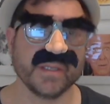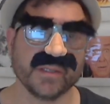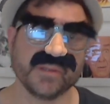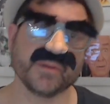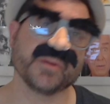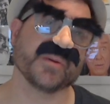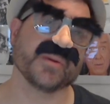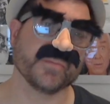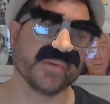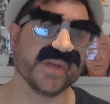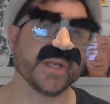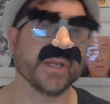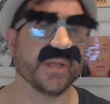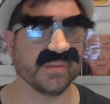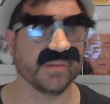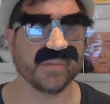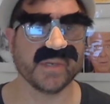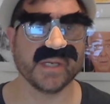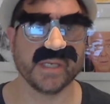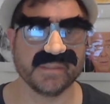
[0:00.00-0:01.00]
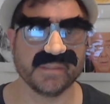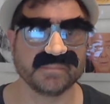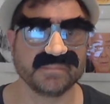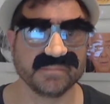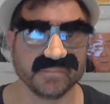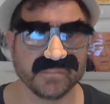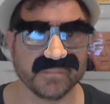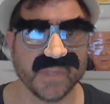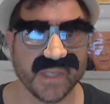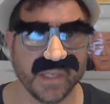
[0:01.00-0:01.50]
There's a reason why I'm
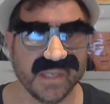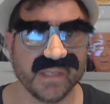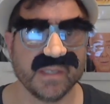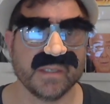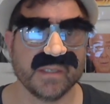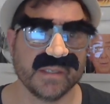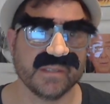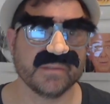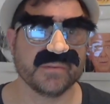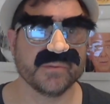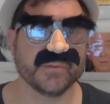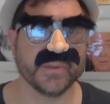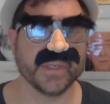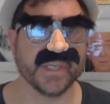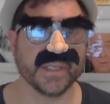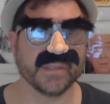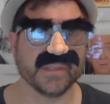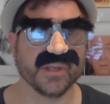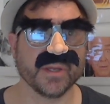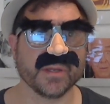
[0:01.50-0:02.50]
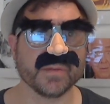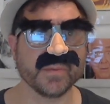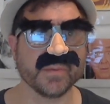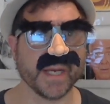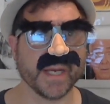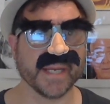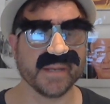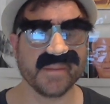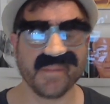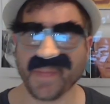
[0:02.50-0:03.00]
doing it this
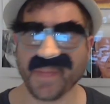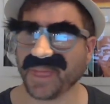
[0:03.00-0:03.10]
way.